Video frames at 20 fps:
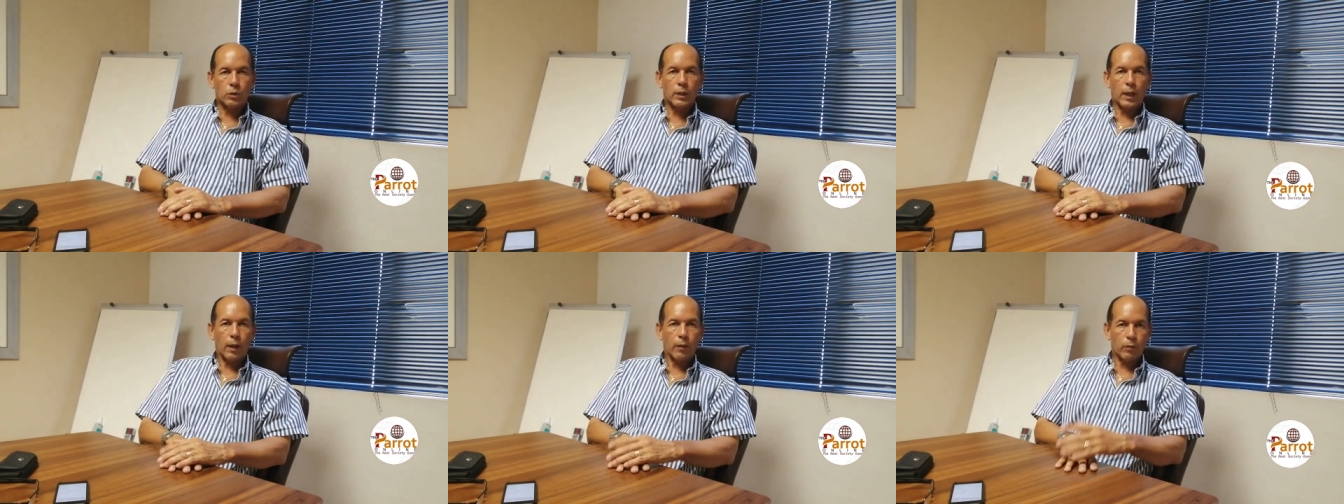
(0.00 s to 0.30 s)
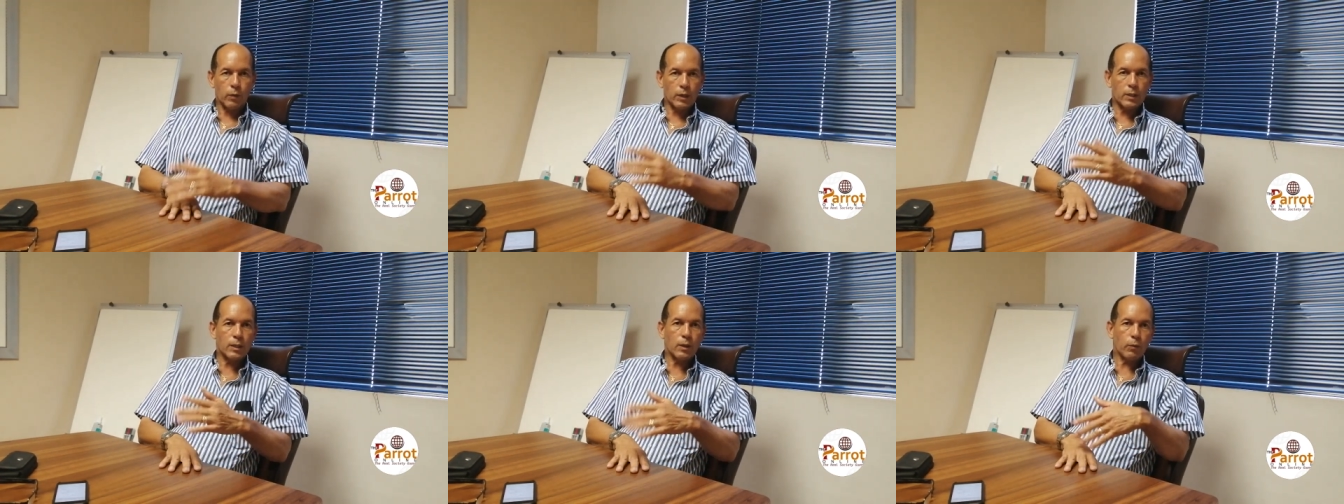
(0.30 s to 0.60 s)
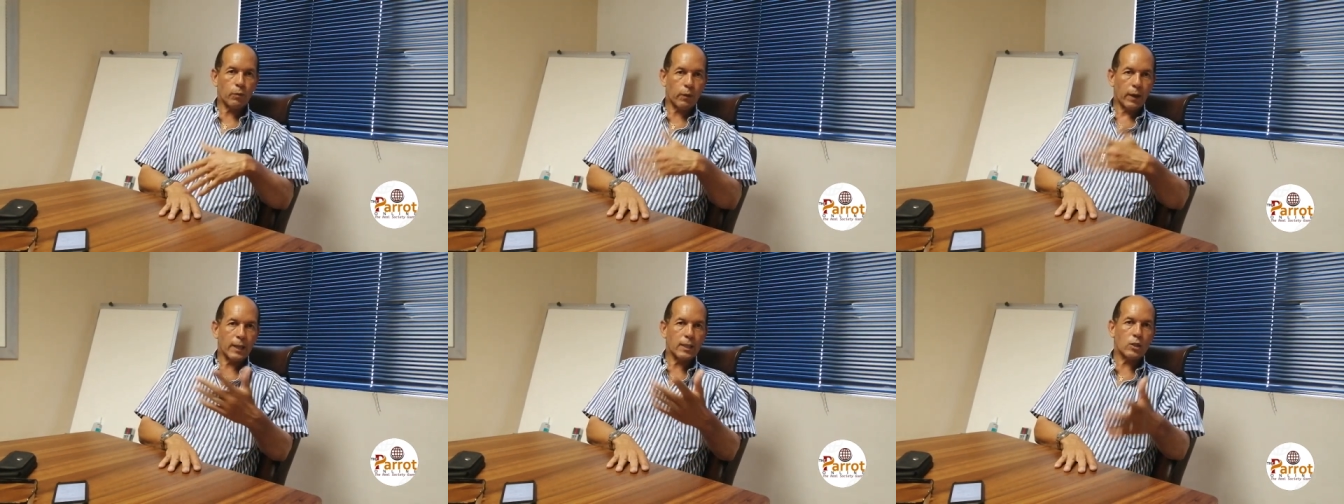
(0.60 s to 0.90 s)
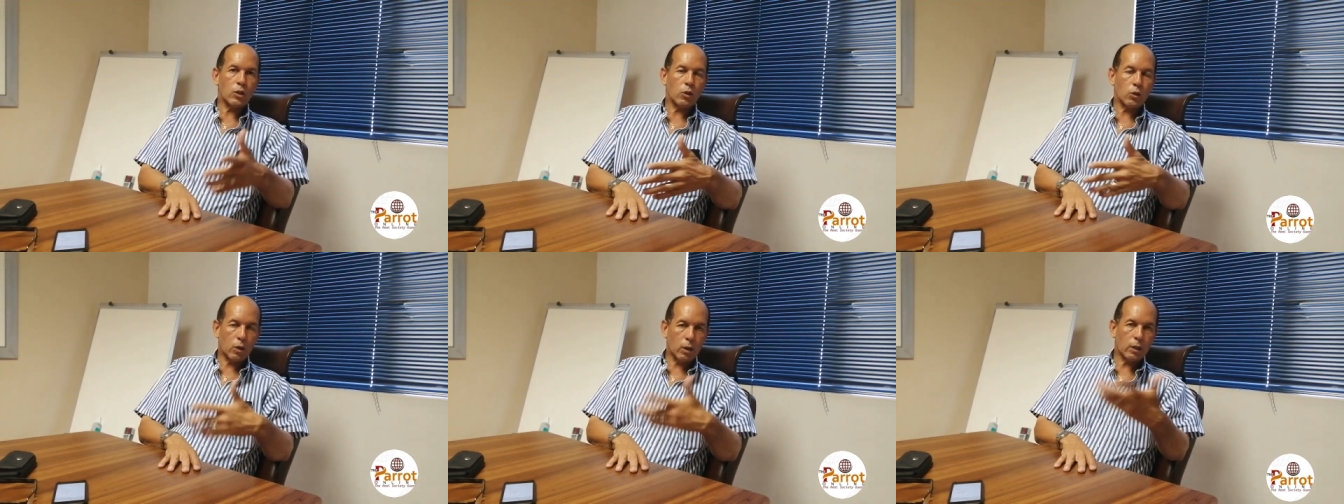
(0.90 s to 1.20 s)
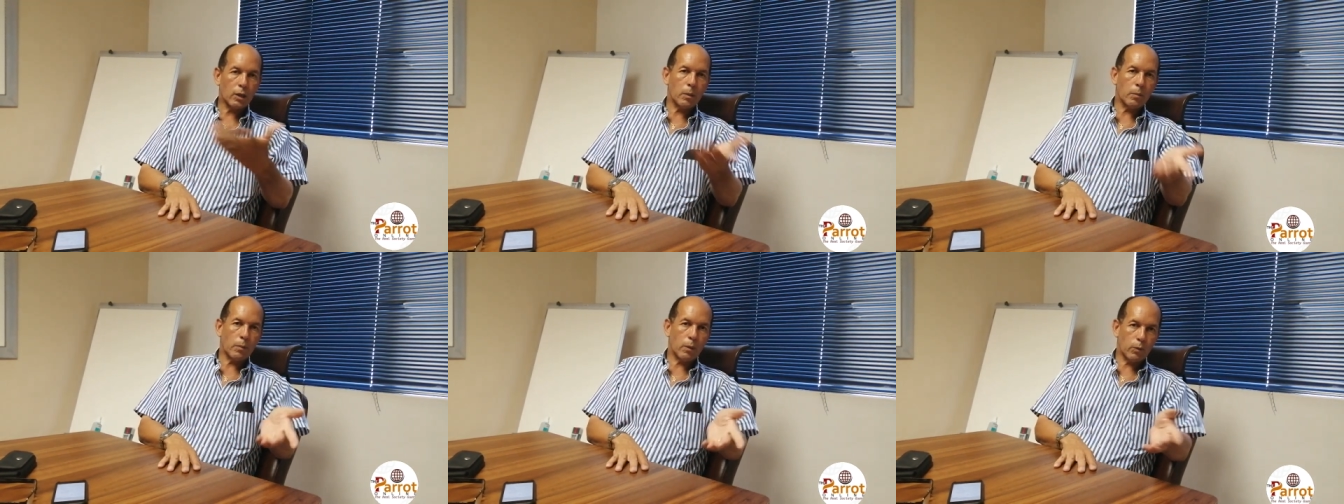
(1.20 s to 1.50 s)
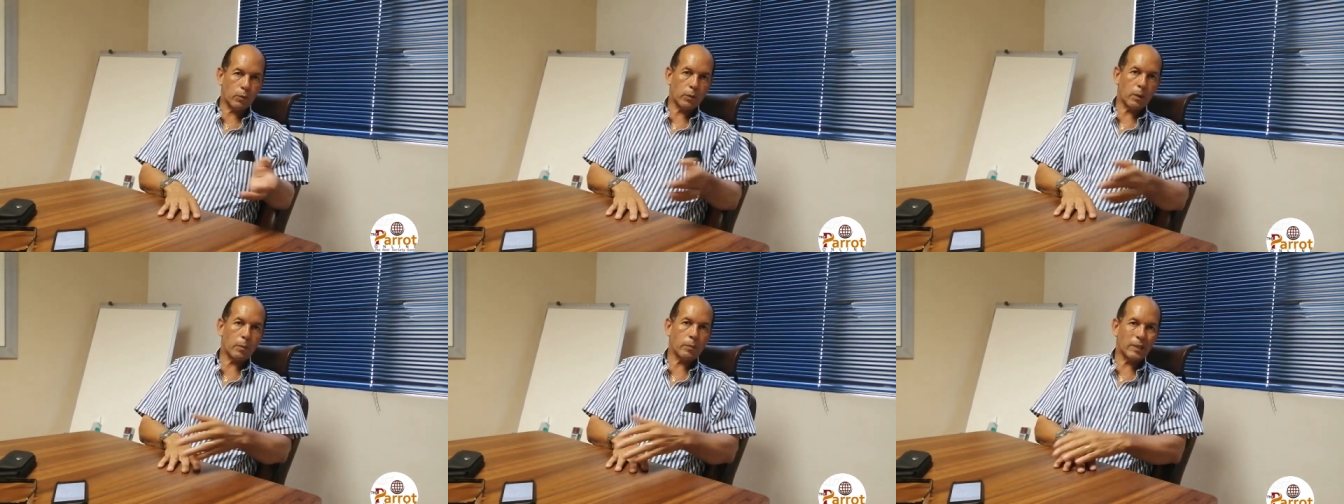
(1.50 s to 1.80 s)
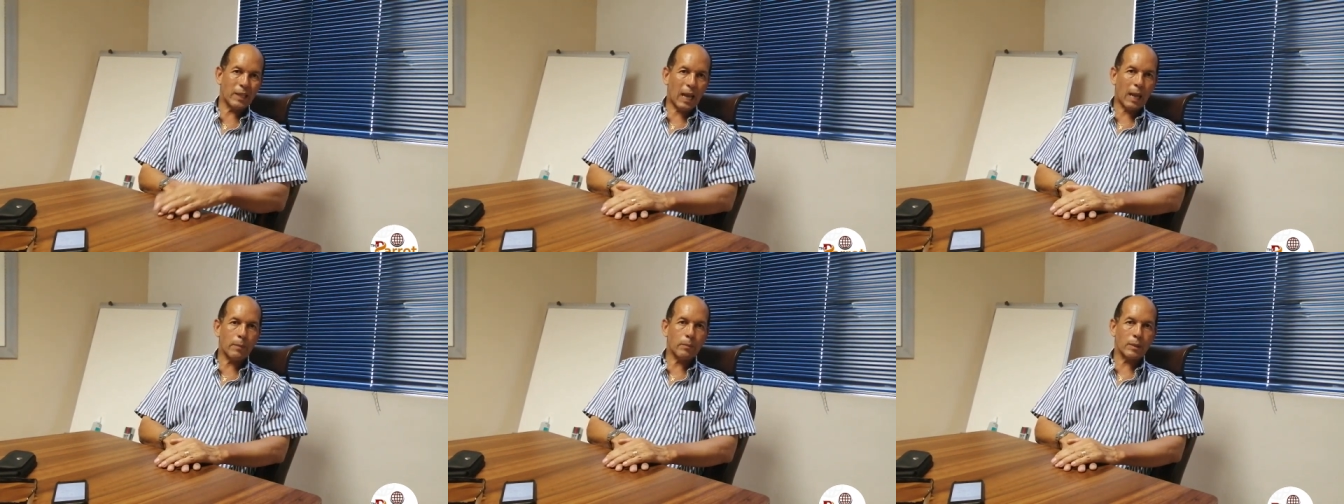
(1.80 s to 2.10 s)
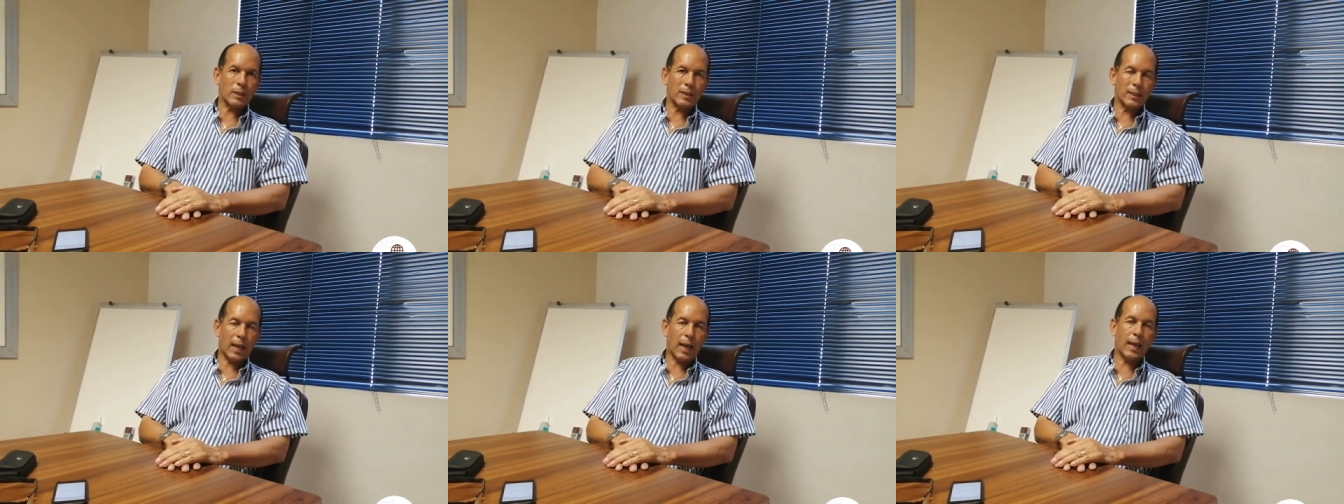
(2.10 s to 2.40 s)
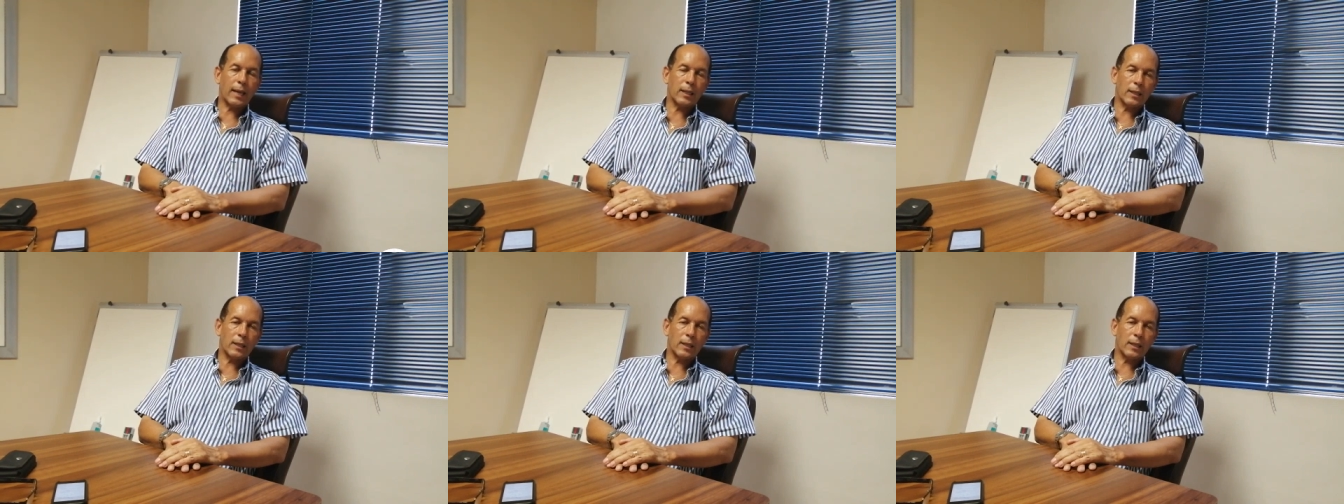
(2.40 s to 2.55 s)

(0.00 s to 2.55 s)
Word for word: to diversify its economy from diamonds